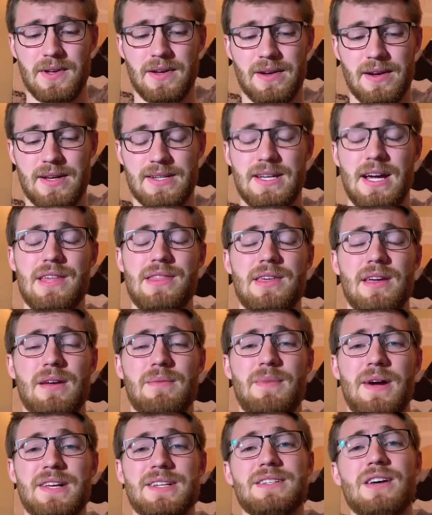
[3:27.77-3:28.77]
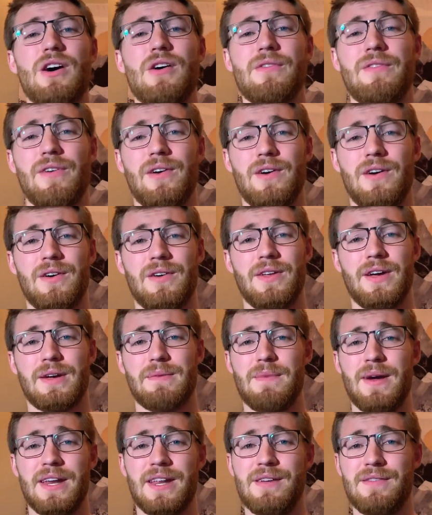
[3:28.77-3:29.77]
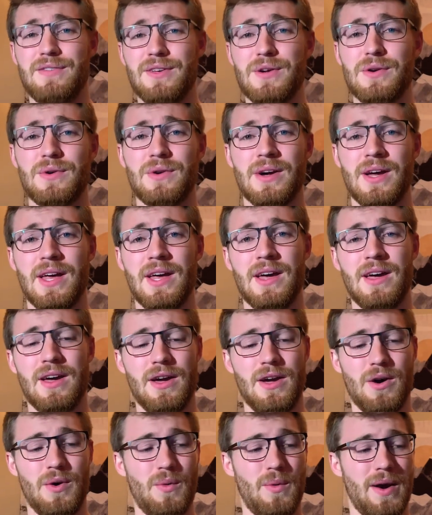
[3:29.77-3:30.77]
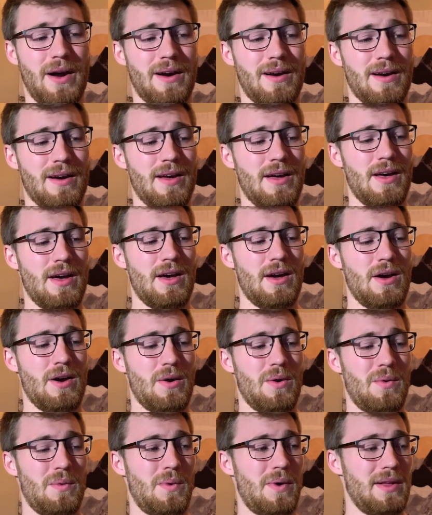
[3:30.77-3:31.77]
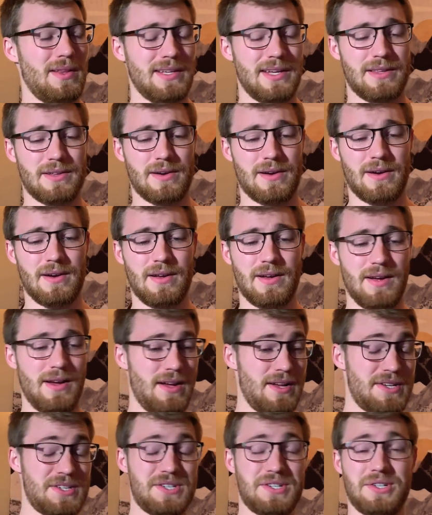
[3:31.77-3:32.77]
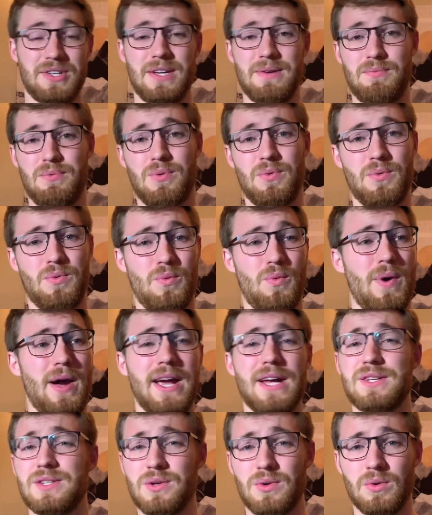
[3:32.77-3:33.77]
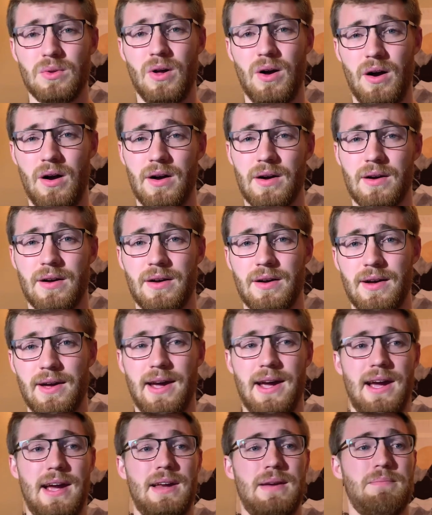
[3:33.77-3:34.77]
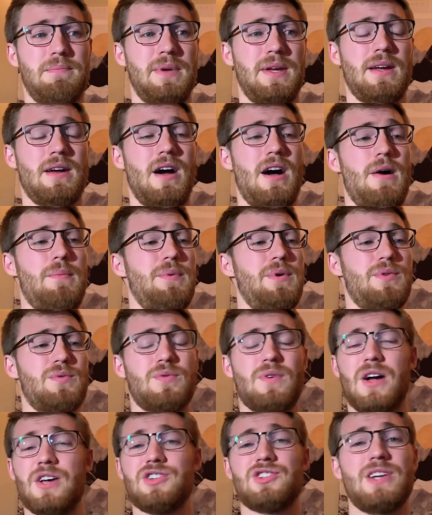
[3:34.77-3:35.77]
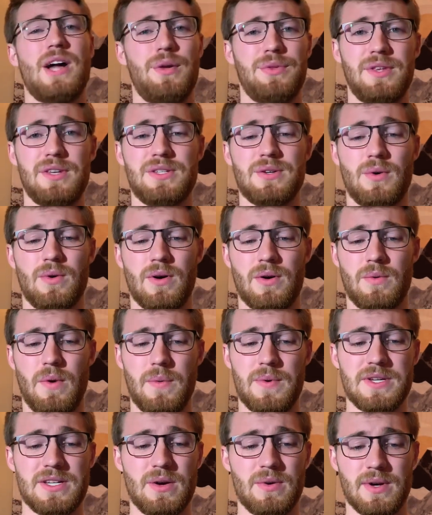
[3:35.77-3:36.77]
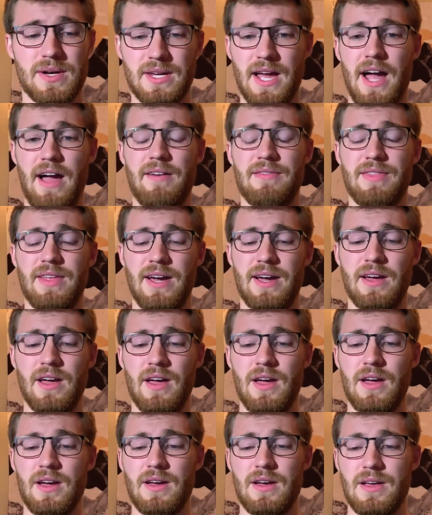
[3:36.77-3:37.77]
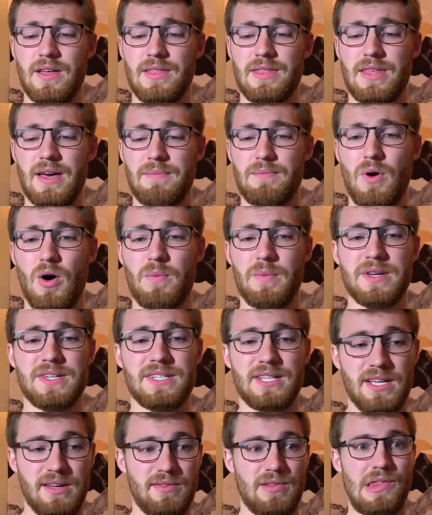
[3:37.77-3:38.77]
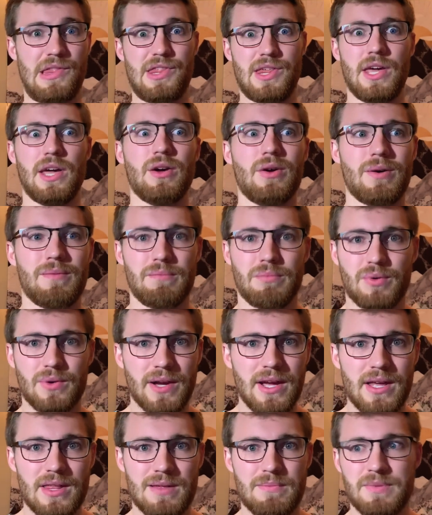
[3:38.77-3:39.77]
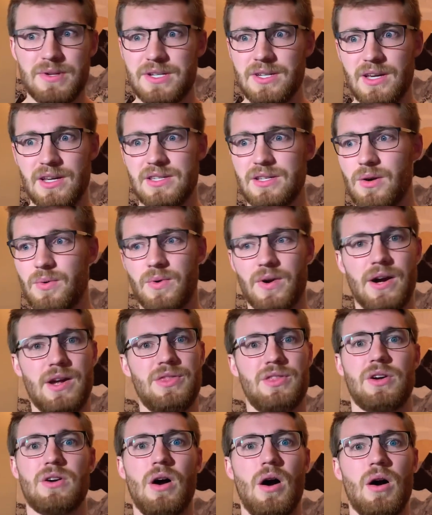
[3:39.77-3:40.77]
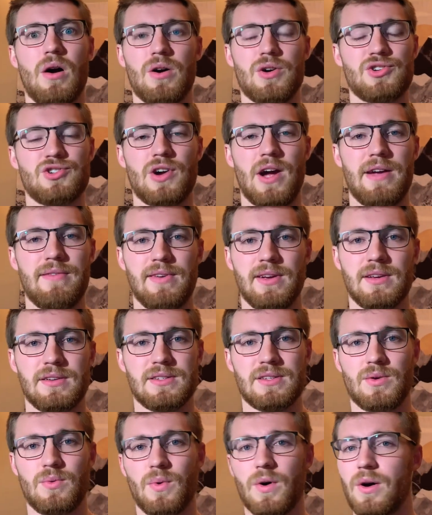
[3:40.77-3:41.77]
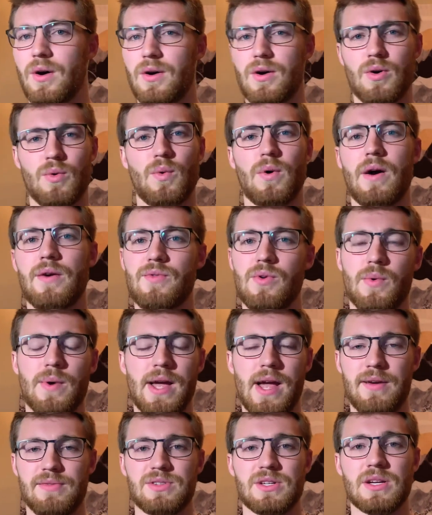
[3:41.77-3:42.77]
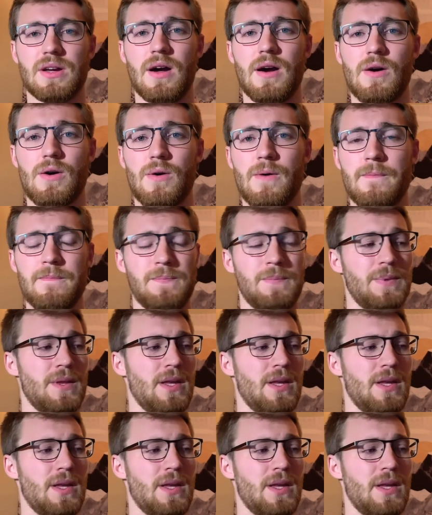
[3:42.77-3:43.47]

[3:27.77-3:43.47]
Because I think myself, or like many of you, where we'll either sleep way too long and be up and rushed out the door, where we don't get to have that that moment to even think or breathe until we're in the car driving to work or wherever we have to go.